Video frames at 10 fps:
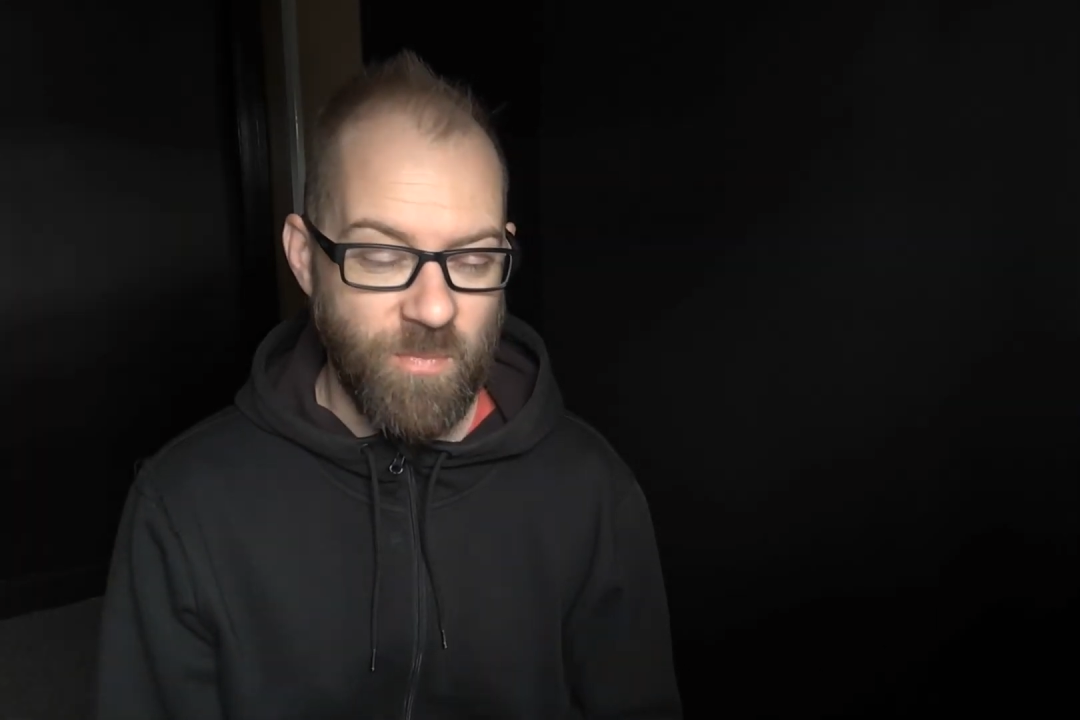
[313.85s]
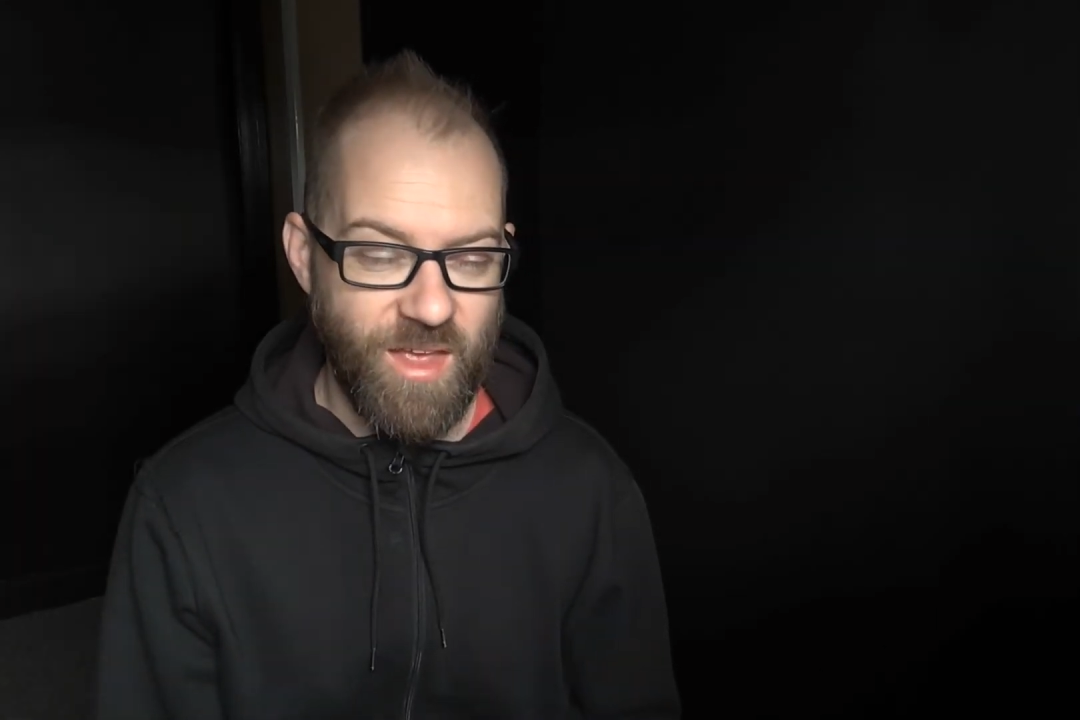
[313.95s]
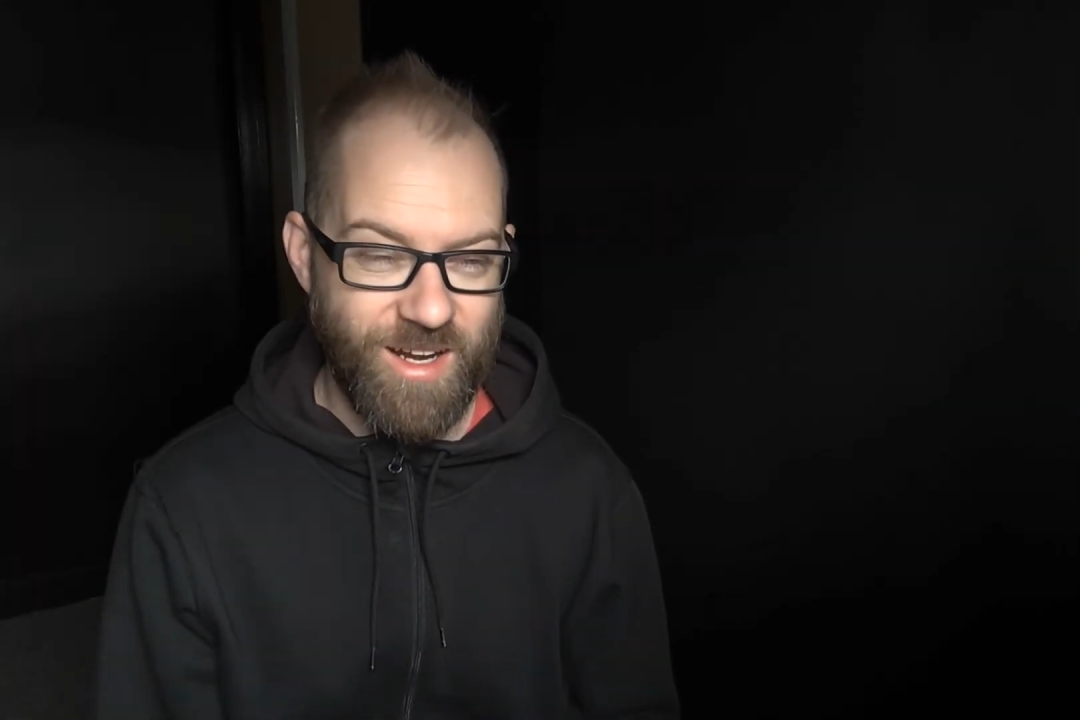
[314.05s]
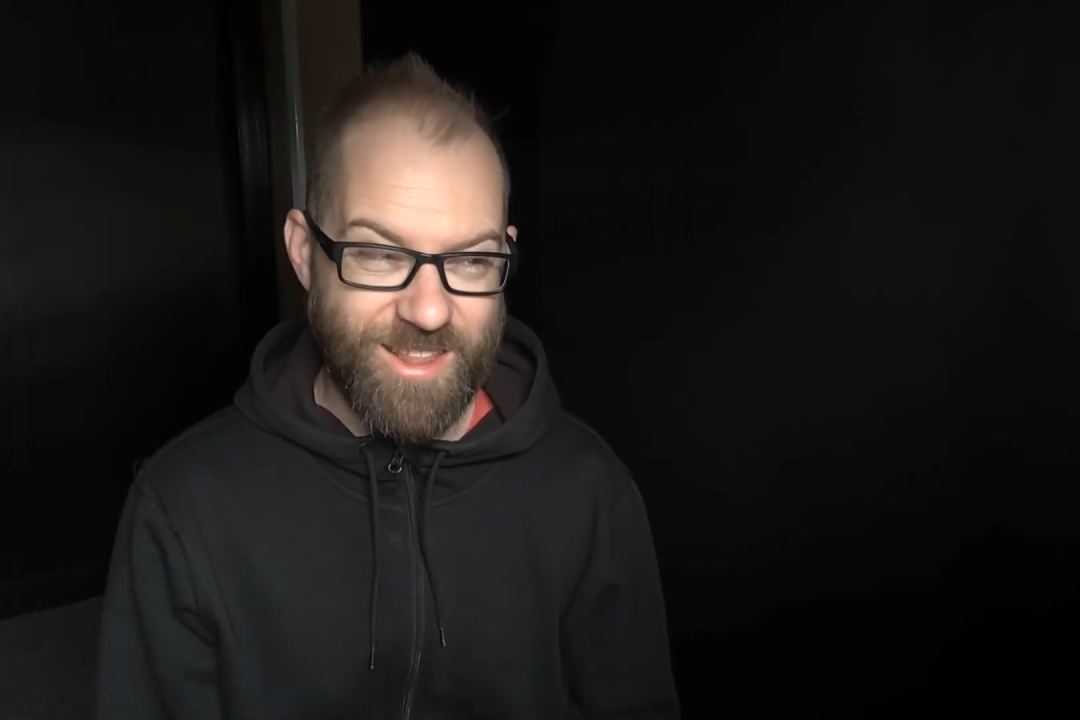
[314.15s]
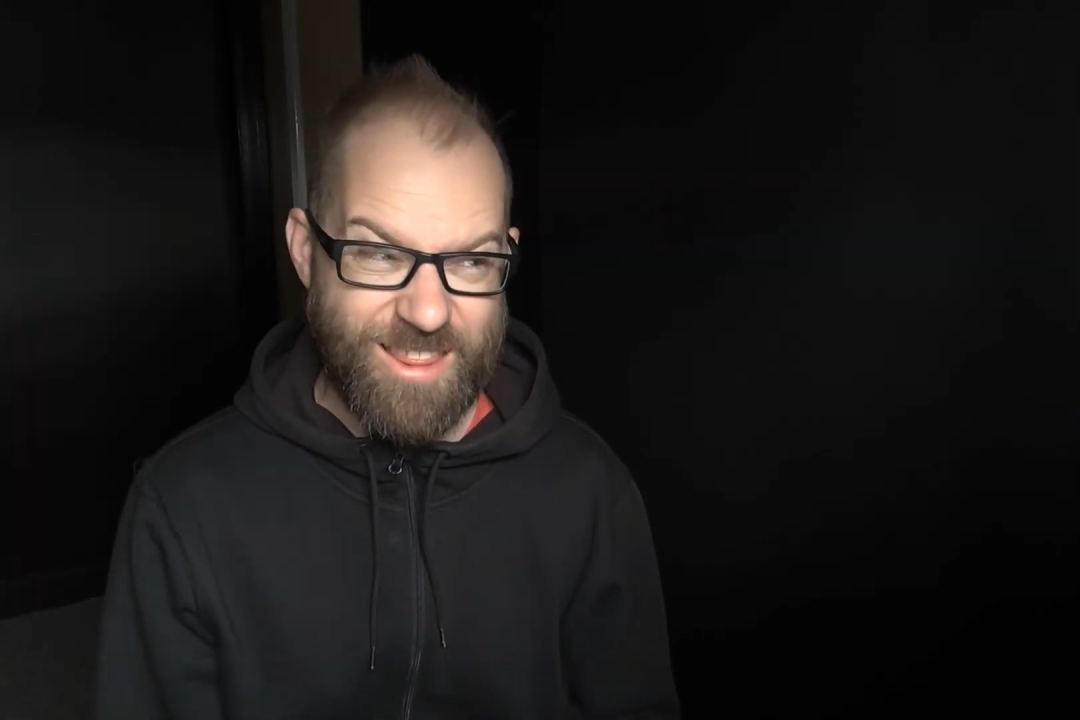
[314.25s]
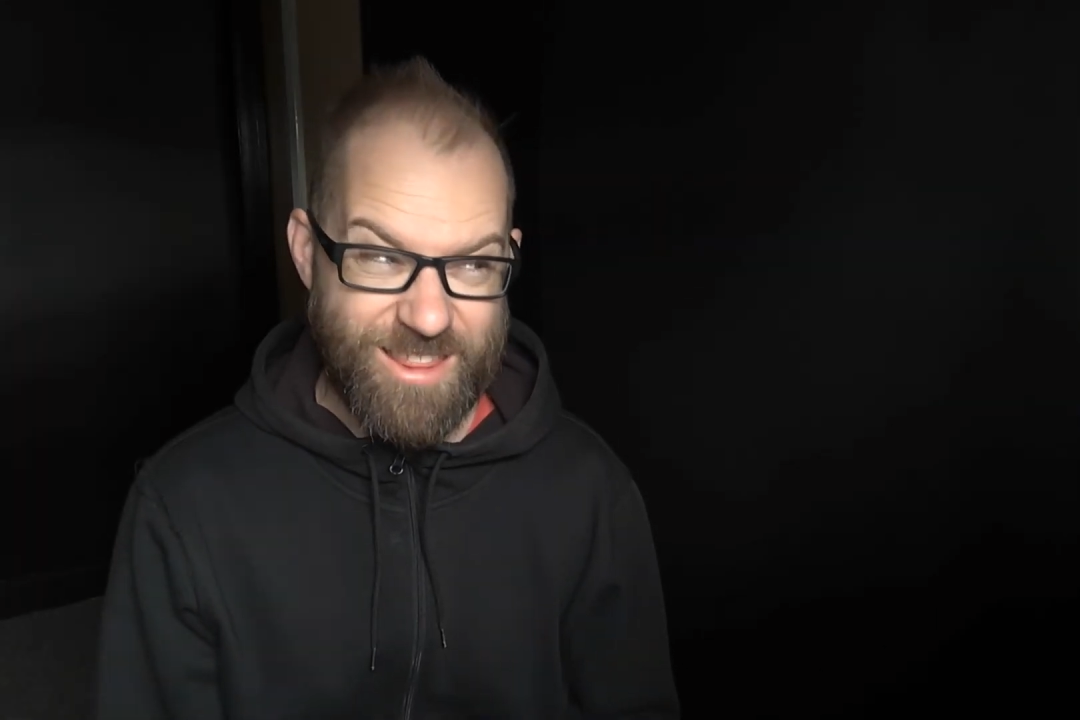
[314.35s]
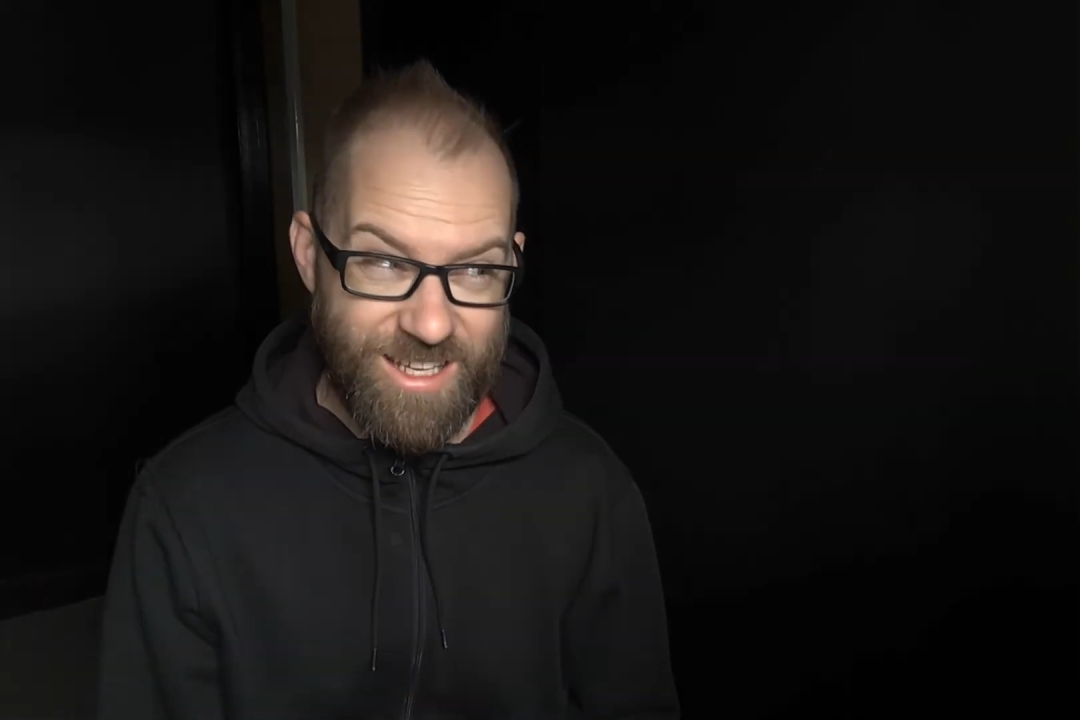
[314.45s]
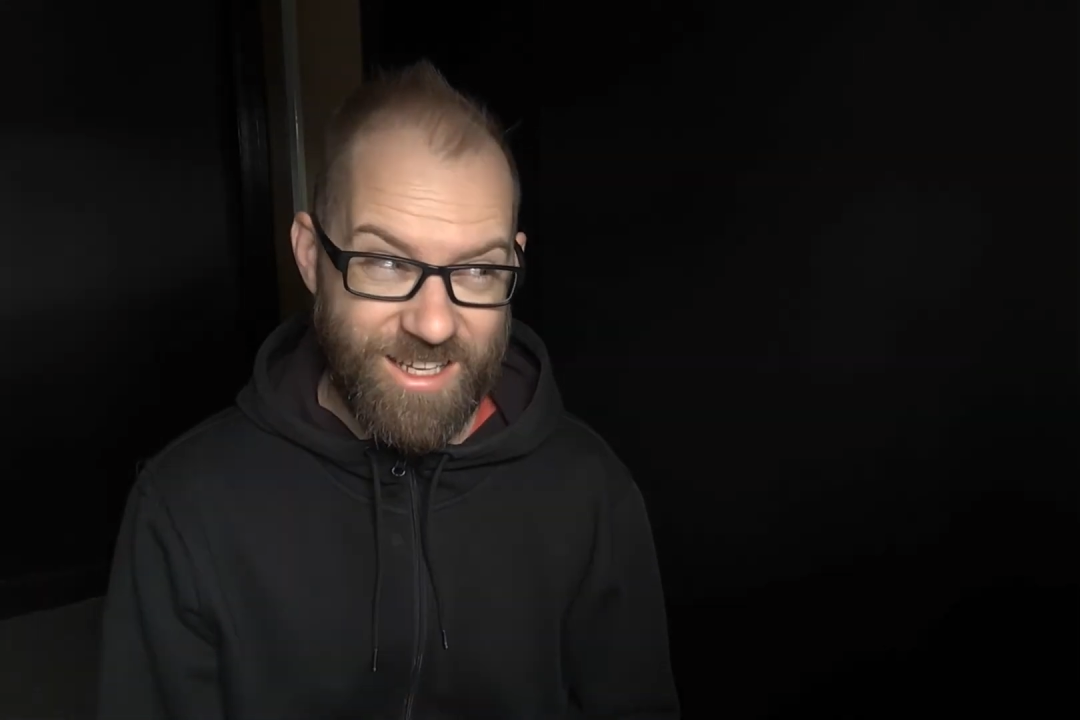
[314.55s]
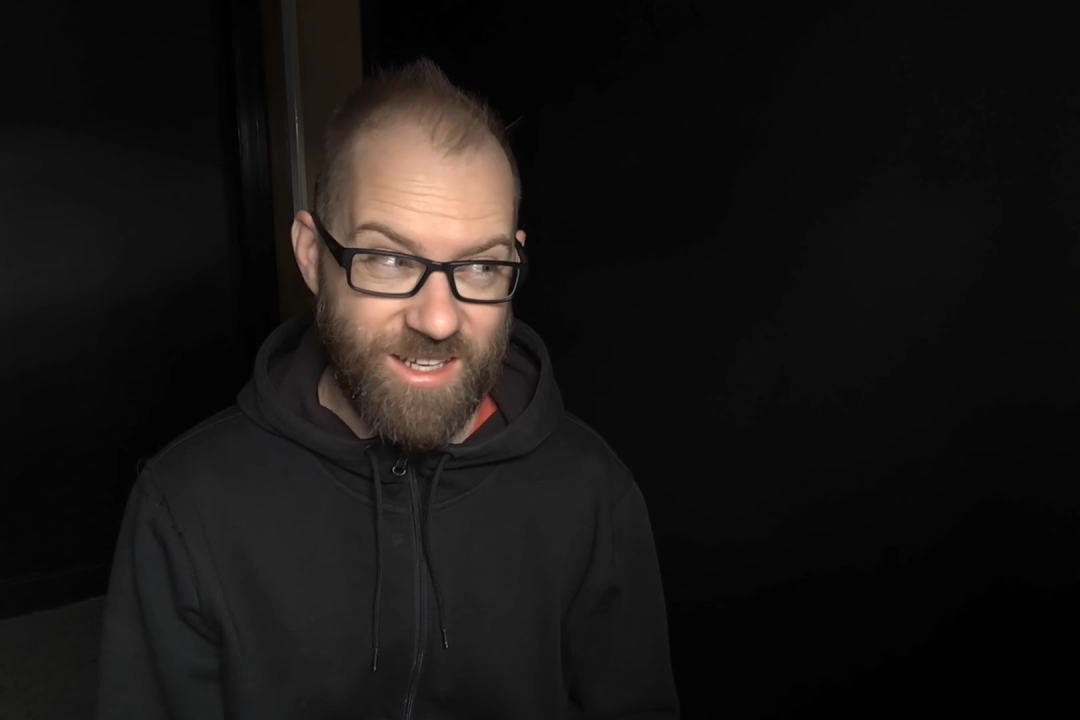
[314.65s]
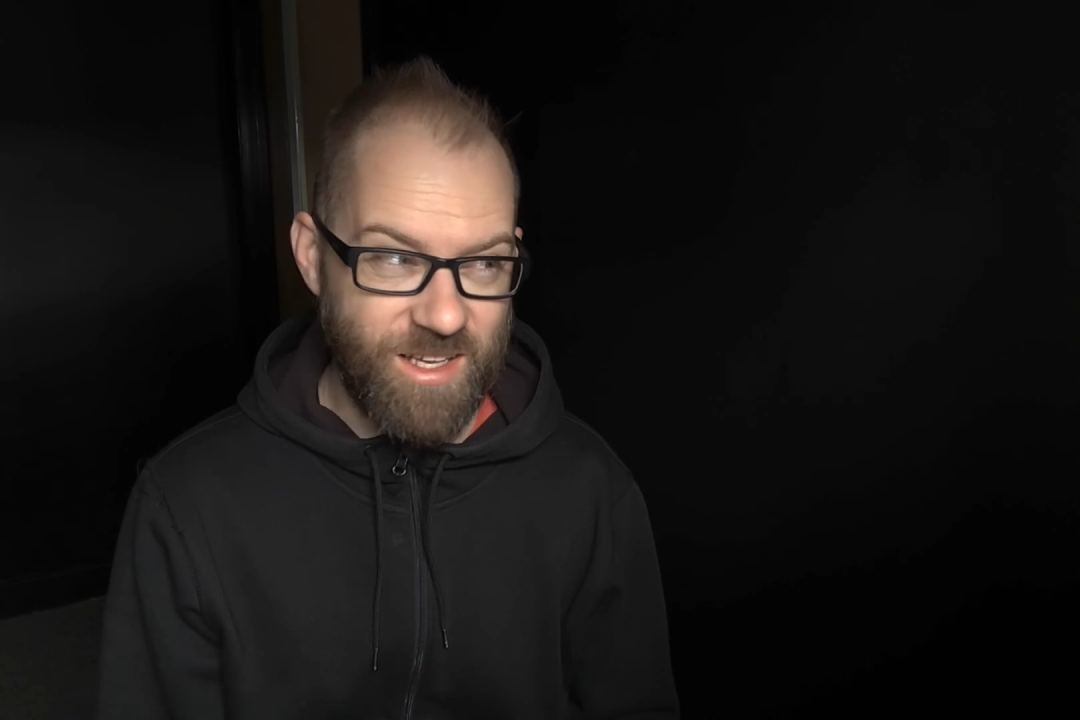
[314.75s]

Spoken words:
And I think,